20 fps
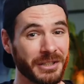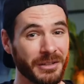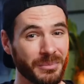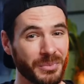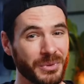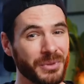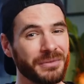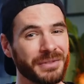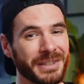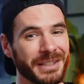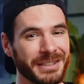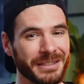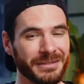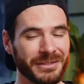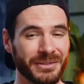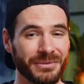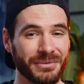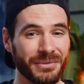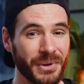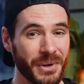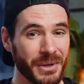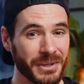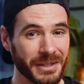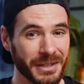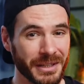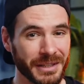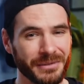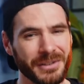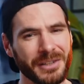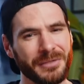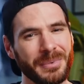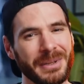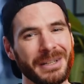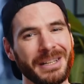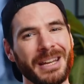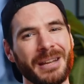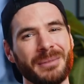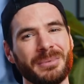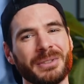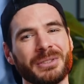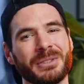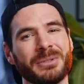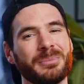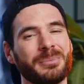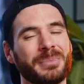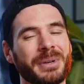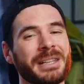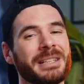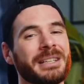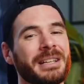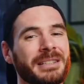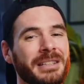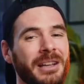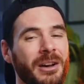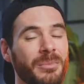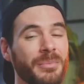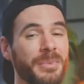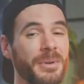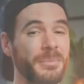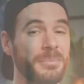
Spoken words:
improved that even further, and we've been able to bring that number